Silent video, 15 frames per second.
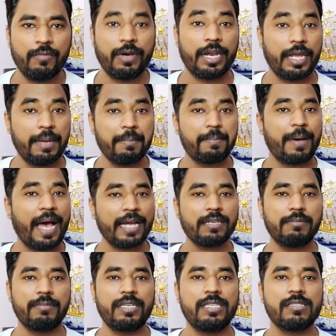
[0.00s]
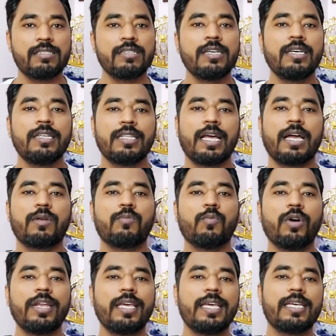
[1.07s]
where impact means that
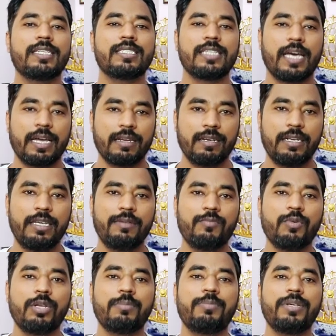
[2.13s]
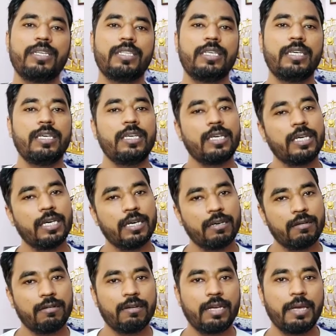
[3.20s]
what exactly will be
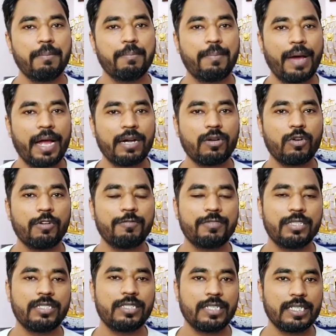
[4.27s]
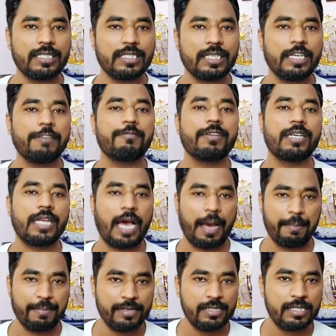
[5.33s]
the impact of this risk if it
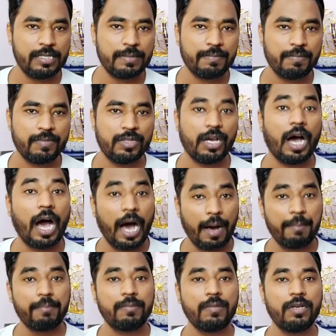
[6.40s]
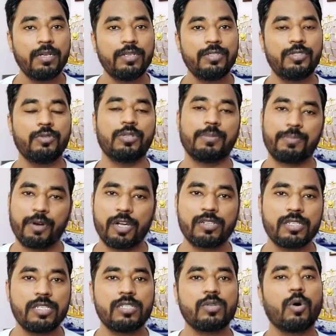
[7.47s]
happens, the harm to the
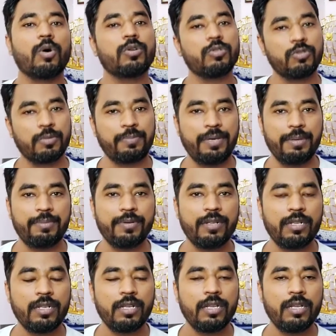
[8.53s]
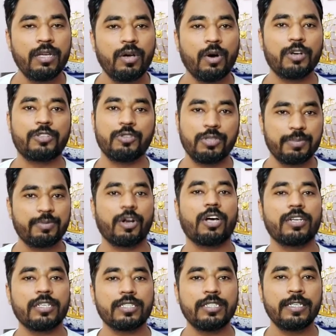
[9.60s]
process or to the people or to the
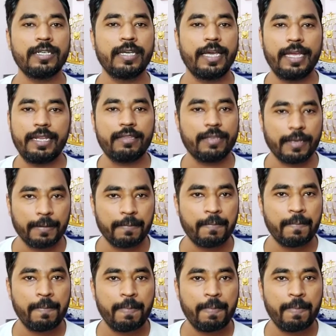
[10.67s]
product, anything,